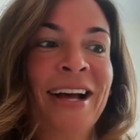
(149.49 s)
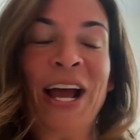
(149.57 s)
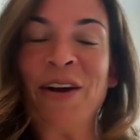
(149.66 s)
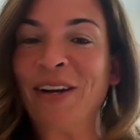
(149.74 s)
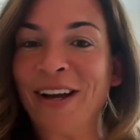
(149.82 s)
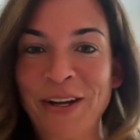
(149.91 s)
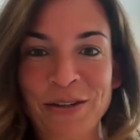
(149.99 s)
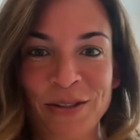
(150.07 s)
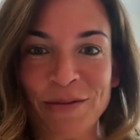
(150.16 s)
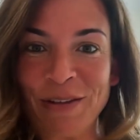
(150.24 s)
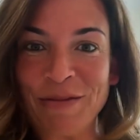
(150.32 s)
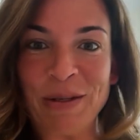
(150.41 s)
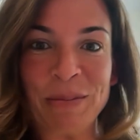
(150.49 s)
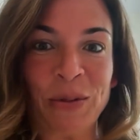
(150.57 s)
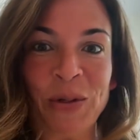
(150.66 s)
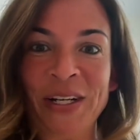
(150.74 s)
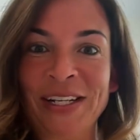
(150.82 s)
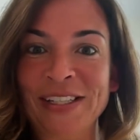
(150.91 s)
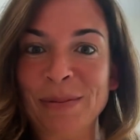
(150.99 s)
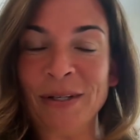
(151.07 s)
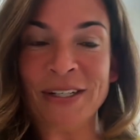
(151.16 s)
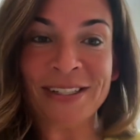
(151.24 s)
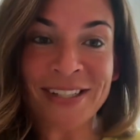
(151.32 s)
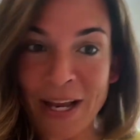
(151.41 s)
hiring 150 employees,
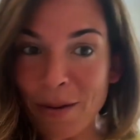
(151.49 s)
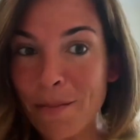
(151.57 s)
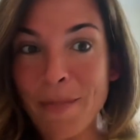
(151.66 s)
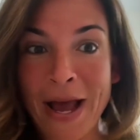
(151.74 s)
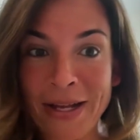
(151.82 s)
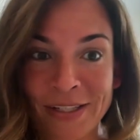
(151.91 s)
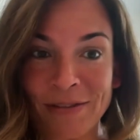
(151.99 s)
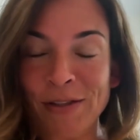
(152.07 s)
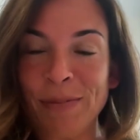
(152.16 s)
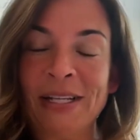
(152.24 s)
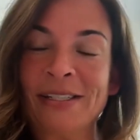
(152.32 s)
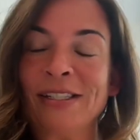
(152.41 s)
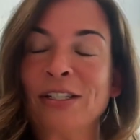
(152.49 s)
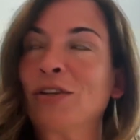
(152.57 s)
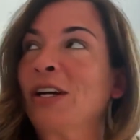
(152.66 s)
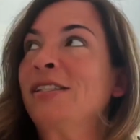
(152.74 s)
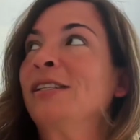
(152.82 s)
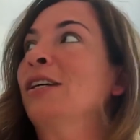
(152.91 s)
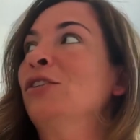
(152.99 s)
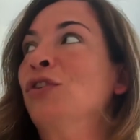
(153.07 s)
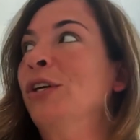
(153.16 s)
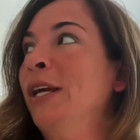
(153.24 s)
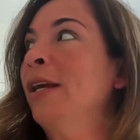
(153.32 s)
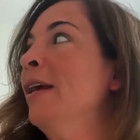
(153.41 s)
building 10 massive spaces across the
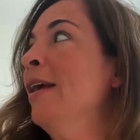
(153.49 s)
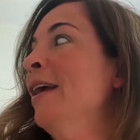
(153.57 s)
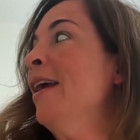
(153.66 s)
country.